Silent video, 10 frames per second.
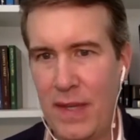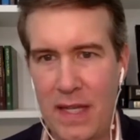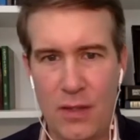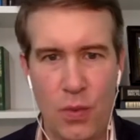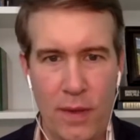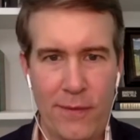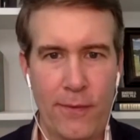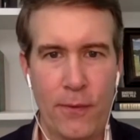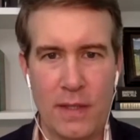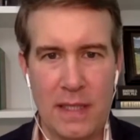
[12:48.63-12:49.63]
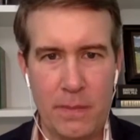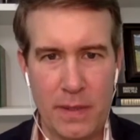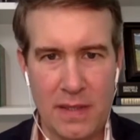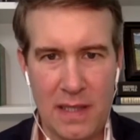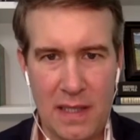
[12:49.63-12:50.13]
at 12 to 14%.
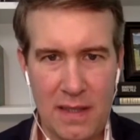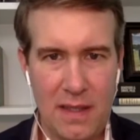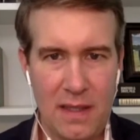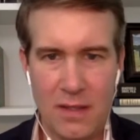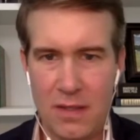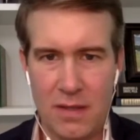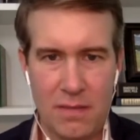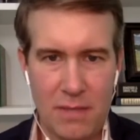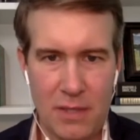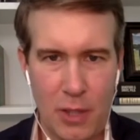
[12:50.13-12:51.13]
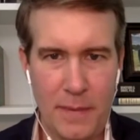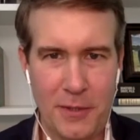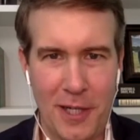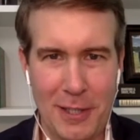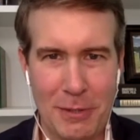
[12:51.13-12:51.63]
And it's just, it's arbitrage.